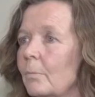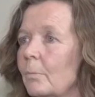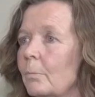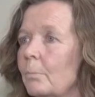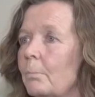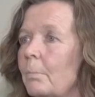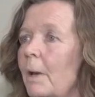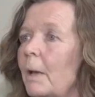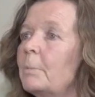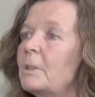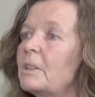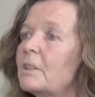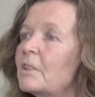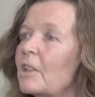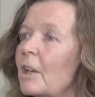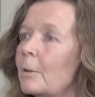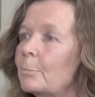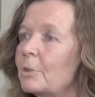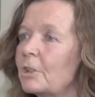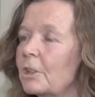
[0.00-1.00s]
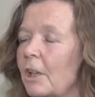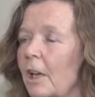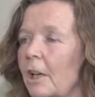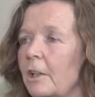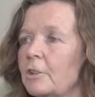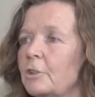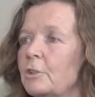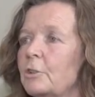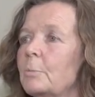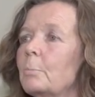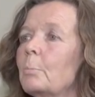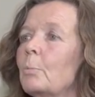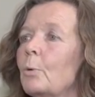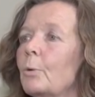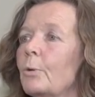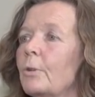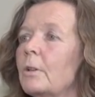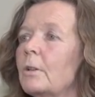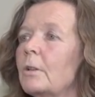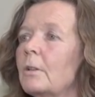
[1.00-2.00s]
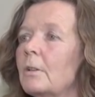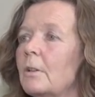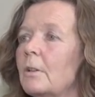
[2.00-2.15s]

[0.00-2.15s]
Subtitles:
maybe subjugation more than